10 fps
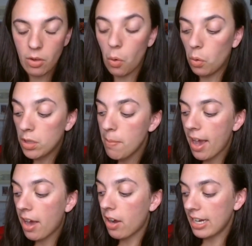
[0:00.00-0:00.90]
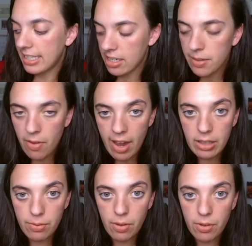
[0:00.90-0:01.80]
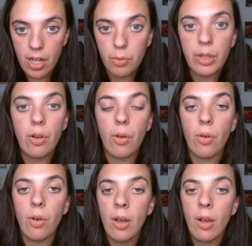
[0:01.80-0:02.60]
all about identifying the fertile window,